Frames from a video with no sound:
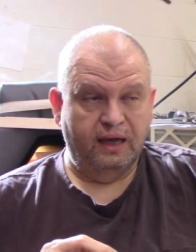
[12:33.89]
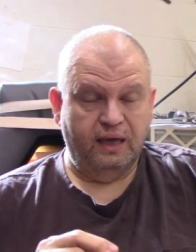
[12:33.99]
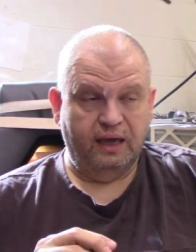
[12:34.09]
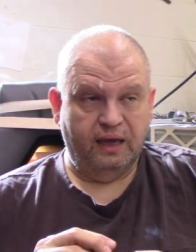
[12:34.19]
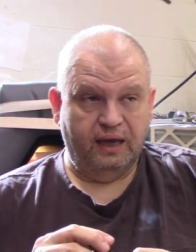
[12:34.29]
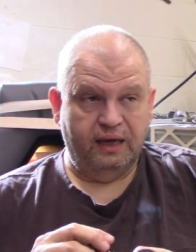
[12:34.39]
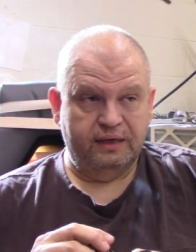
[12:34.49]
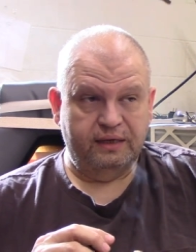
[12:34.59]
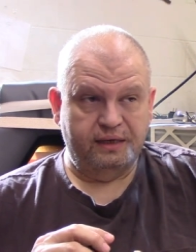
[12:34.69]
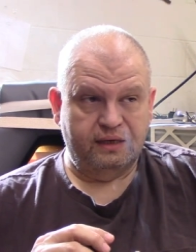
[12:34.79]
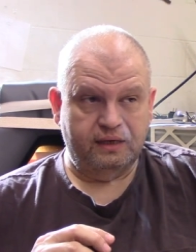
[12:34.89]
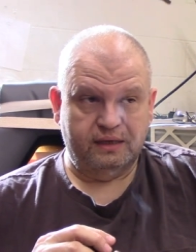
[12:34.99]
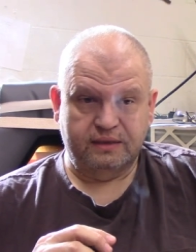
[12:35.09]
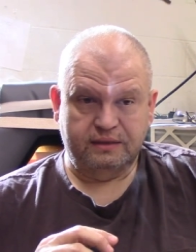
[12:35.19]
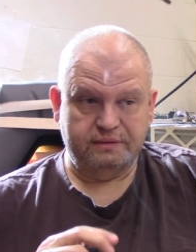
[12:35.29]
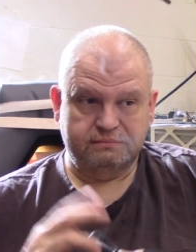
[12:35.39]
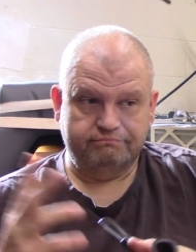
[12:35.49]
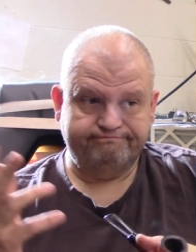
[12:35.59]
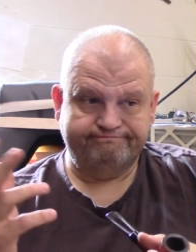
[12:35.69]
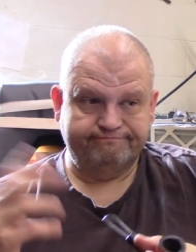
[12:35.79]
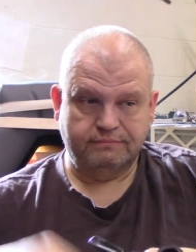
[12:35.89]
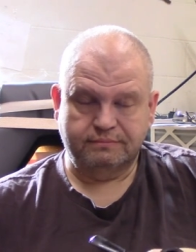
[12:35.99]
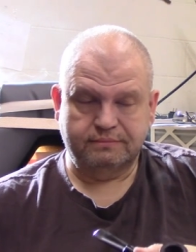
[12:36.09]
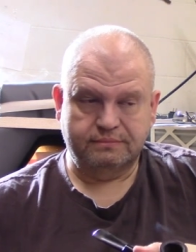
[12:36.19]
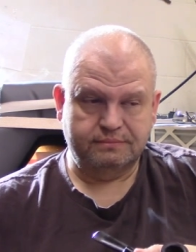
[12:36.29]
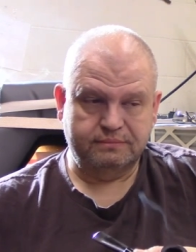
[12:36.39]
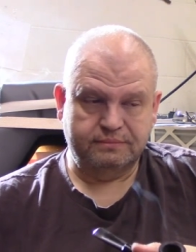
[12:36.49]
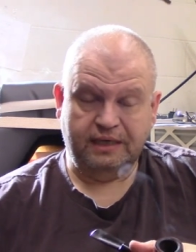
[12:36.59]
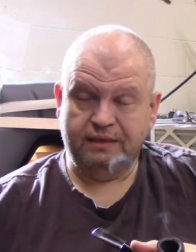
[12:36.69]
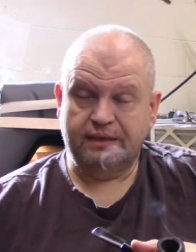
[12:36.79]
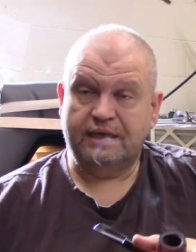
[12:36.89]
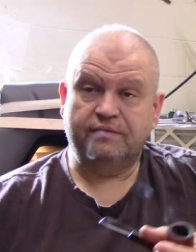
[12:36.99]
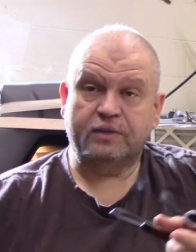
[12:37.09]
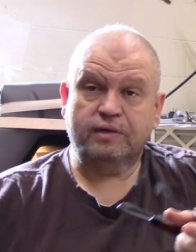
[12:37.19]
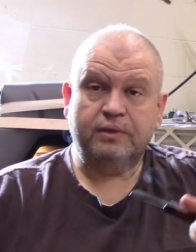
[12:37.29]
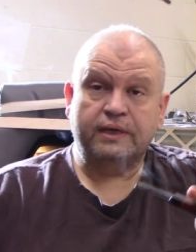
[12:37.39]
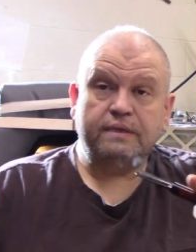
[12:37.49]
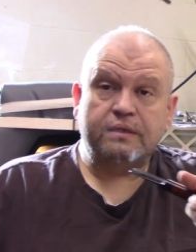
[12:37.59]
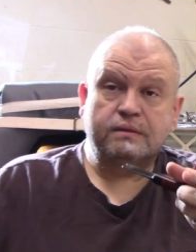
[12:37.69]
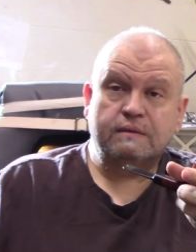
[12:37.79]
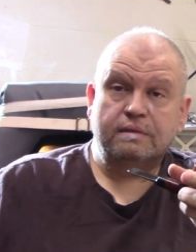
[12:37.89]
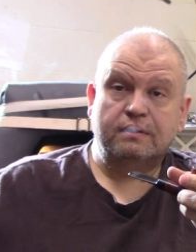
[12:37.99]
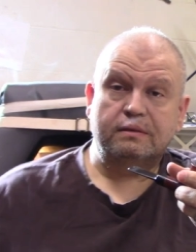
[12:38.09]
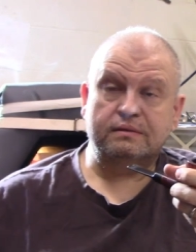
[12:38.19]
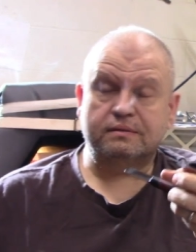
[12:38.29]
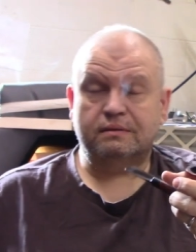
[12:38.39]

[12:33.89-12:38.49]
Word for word: know, and uh, they they never get planted. So.